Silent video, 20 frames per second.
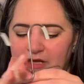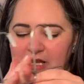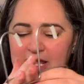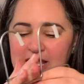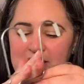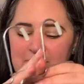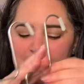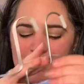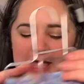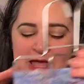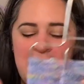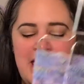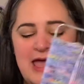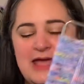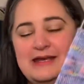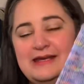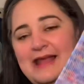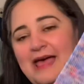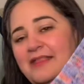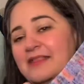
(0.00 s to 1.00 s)
anyway,
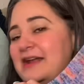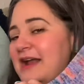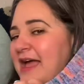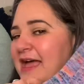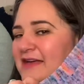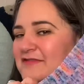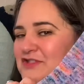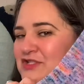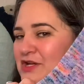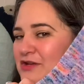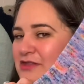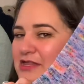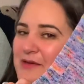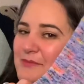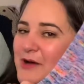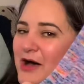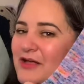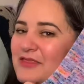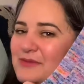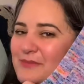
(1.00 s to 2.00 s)
now that I have shown them
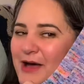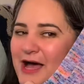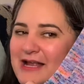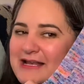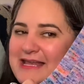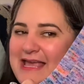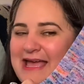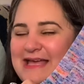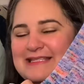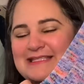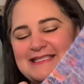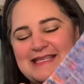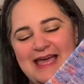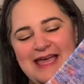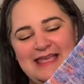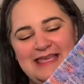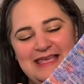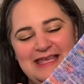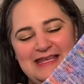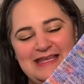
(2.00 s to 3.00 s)
on the podcast, I
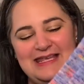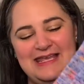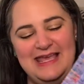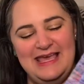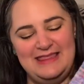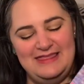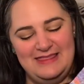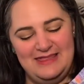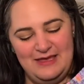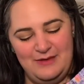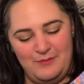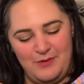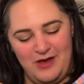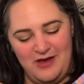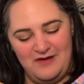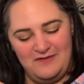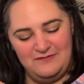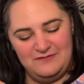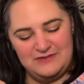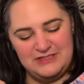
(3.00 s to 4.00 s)
can get them
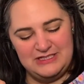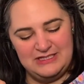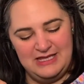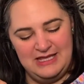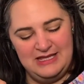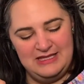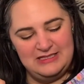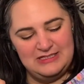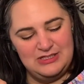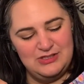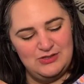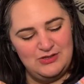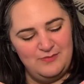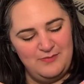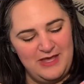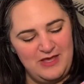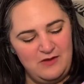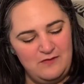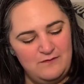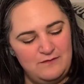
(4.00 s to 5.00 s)
off into the
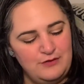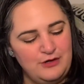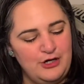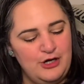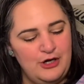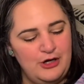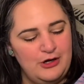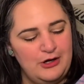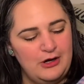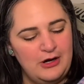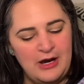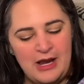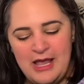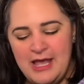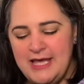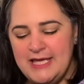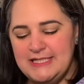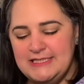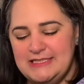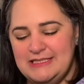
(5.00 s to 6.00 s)
mail for her.
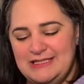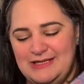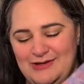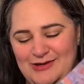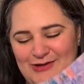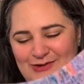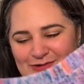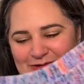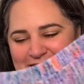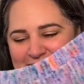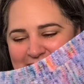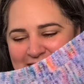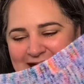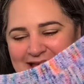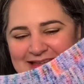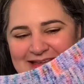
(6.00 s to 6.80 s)
So yeah,